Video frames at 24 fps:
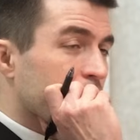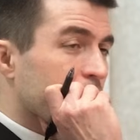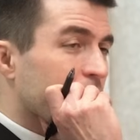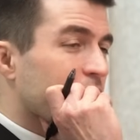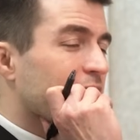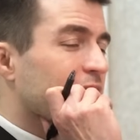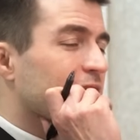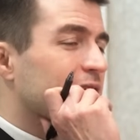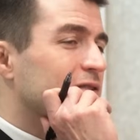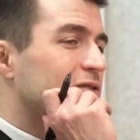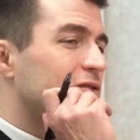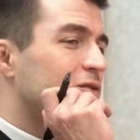
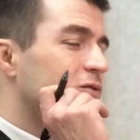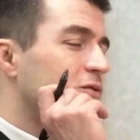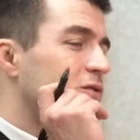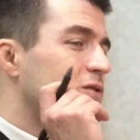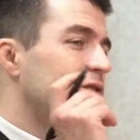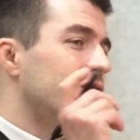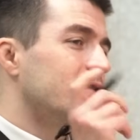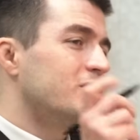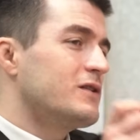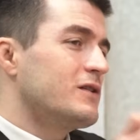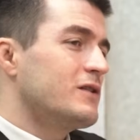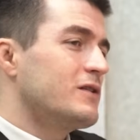Yeah, it's so
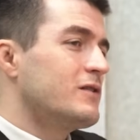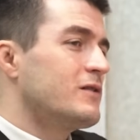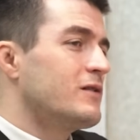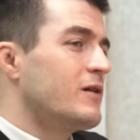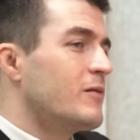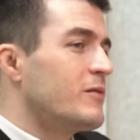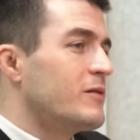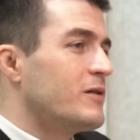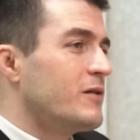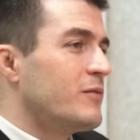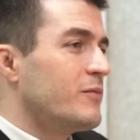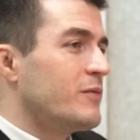interesting.
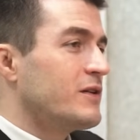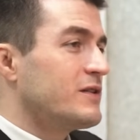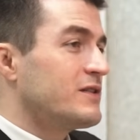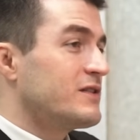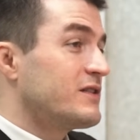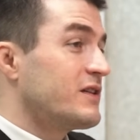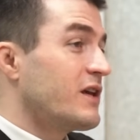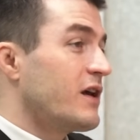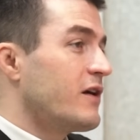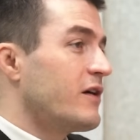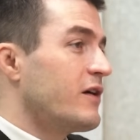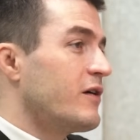I mean, it's
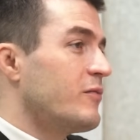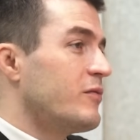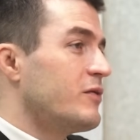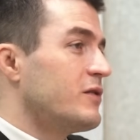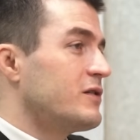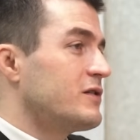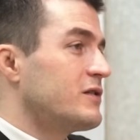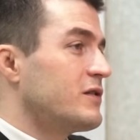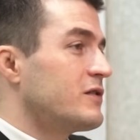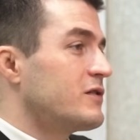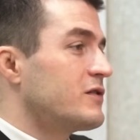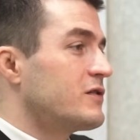scary,
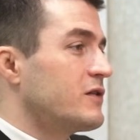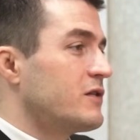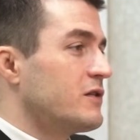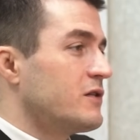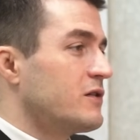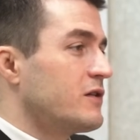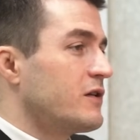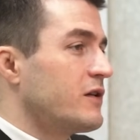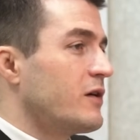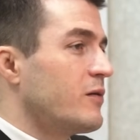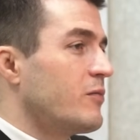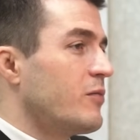but it's
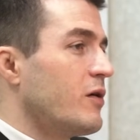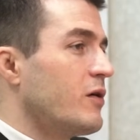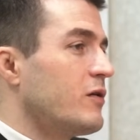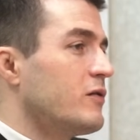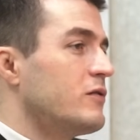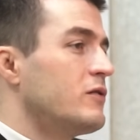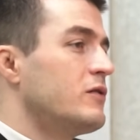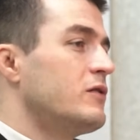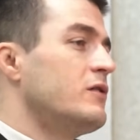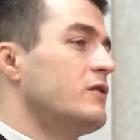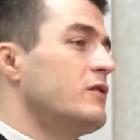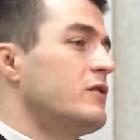interesting to think
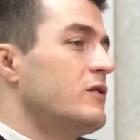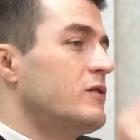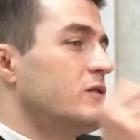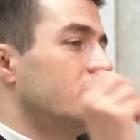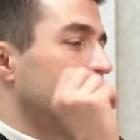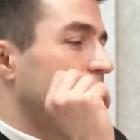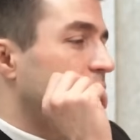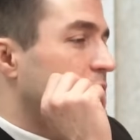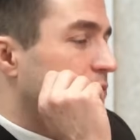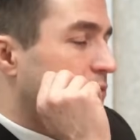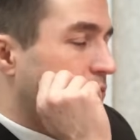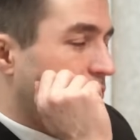about.
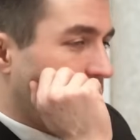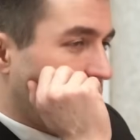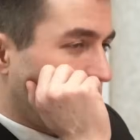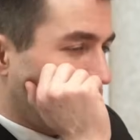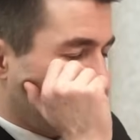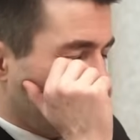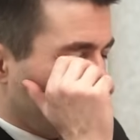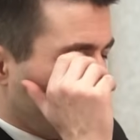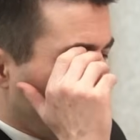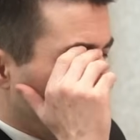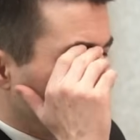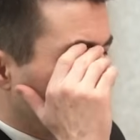
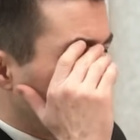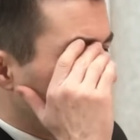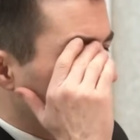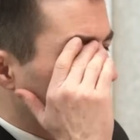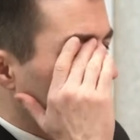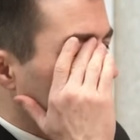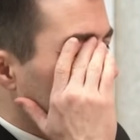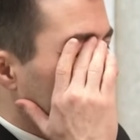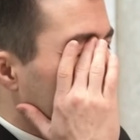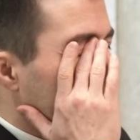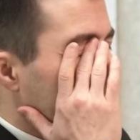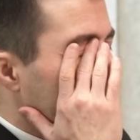I tend
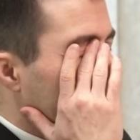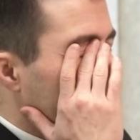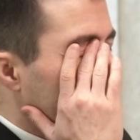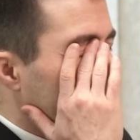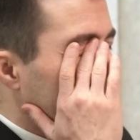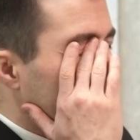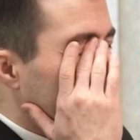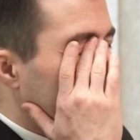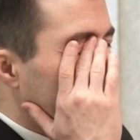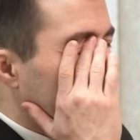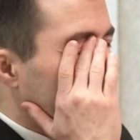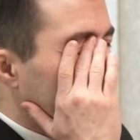to believe
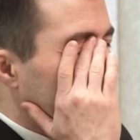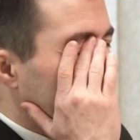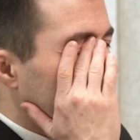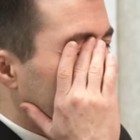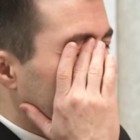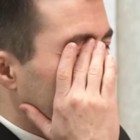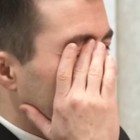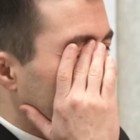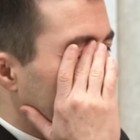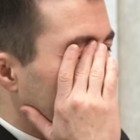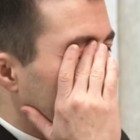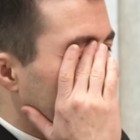that
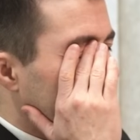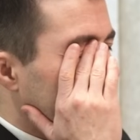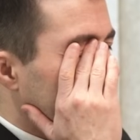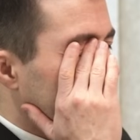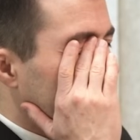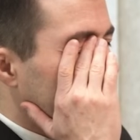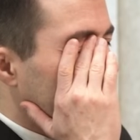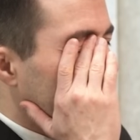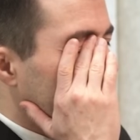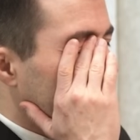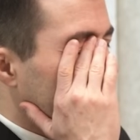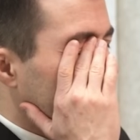
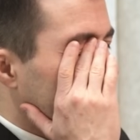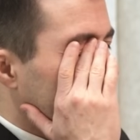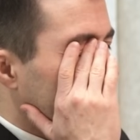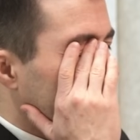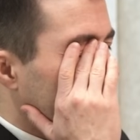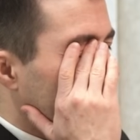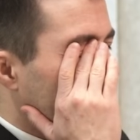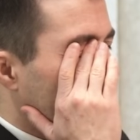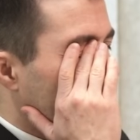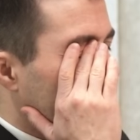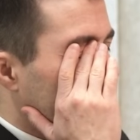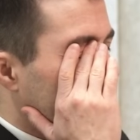humans like
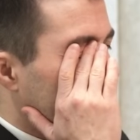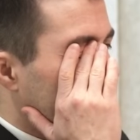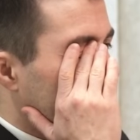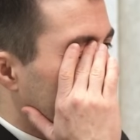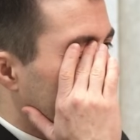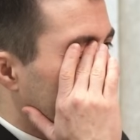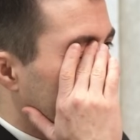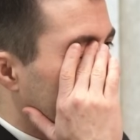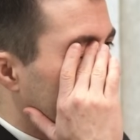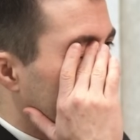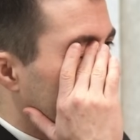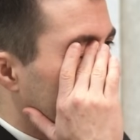to watch
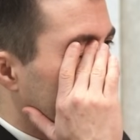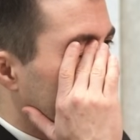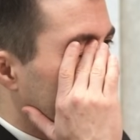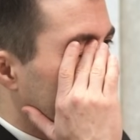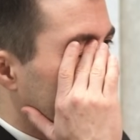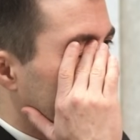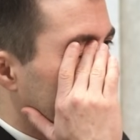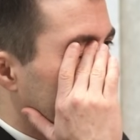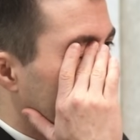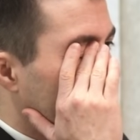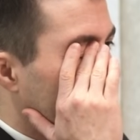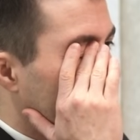other
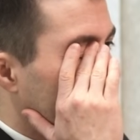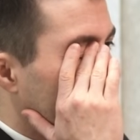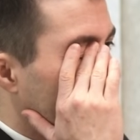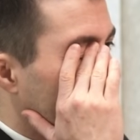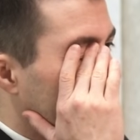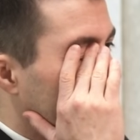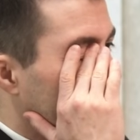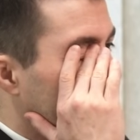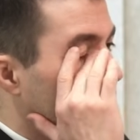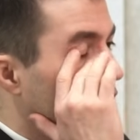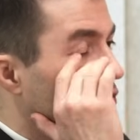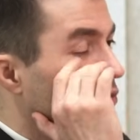humans or other